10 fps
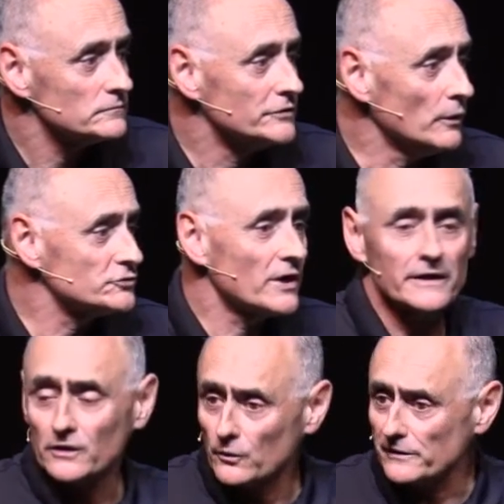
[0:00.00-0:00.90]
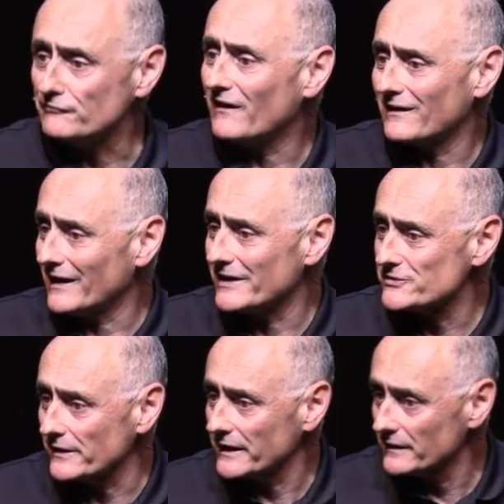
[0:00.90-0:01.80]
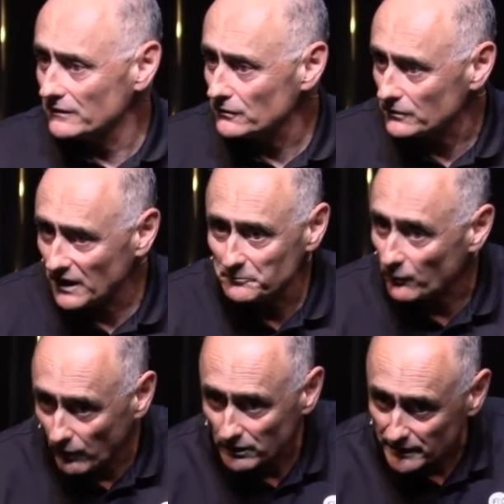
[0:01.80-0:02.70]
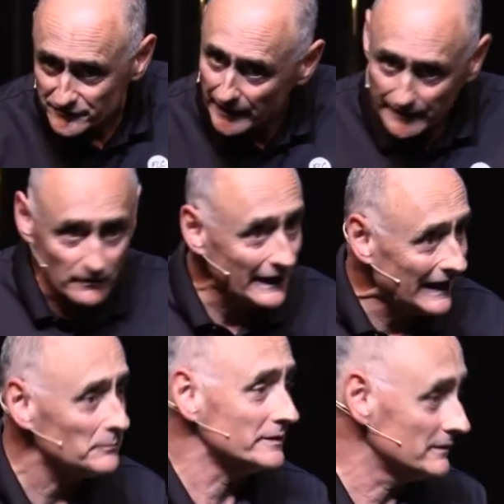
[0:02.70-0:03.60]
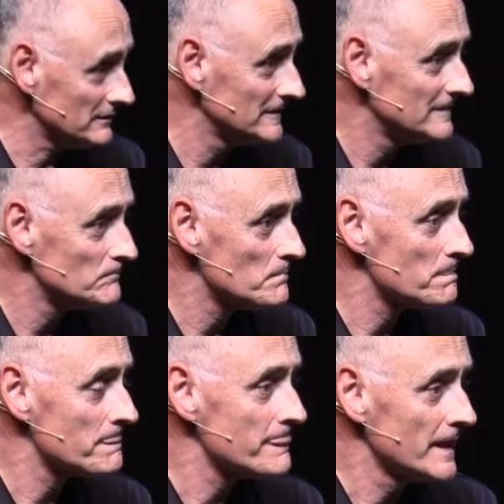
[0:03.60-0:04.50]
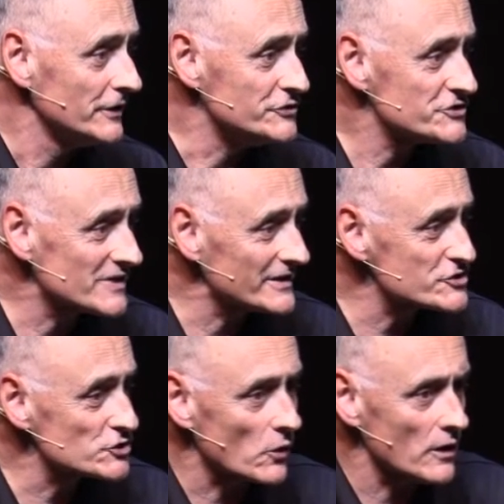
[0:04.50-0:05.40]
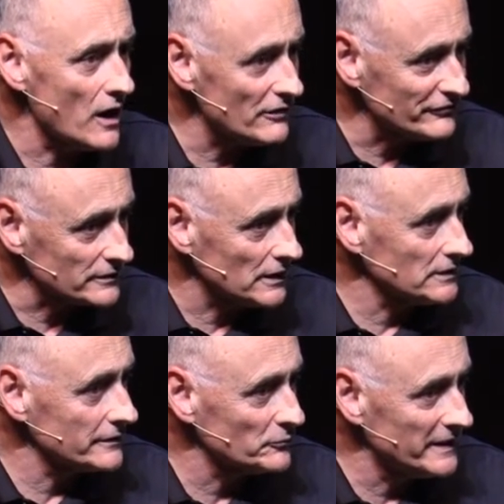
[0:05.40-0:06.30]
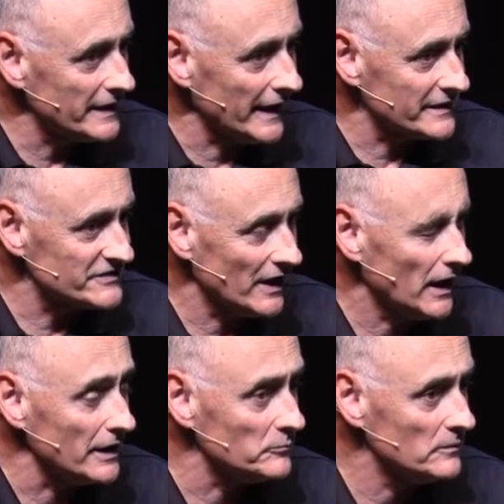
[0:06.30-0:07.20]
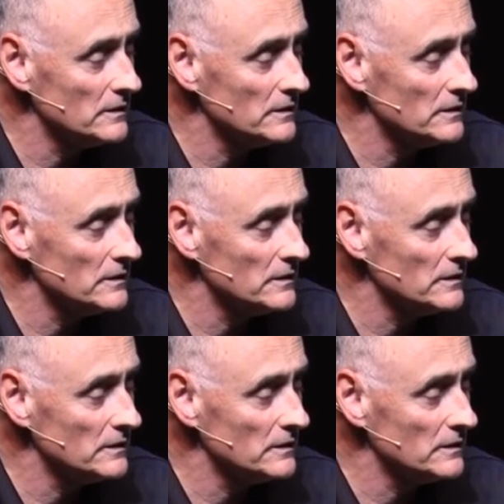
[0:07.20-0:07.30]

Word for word: Don't try to go to a fire hydrant and get a little cup of water because that ain't going to happen. You just got to start off a, a little bit at a time.